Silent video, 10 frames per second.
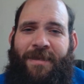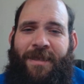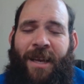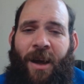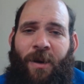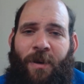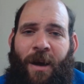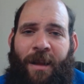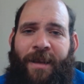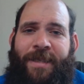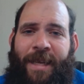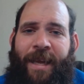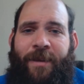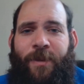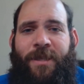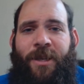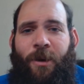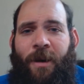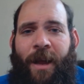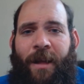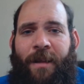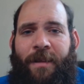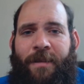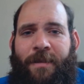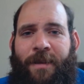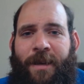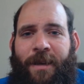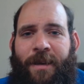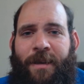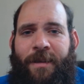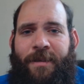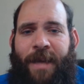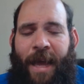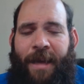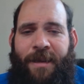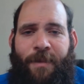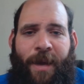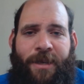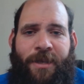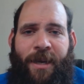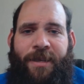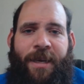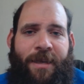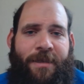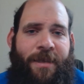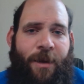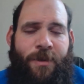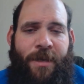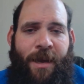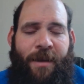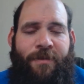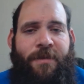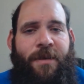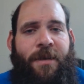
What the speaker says: all I sent was the URL to add to the page context, and that was enough.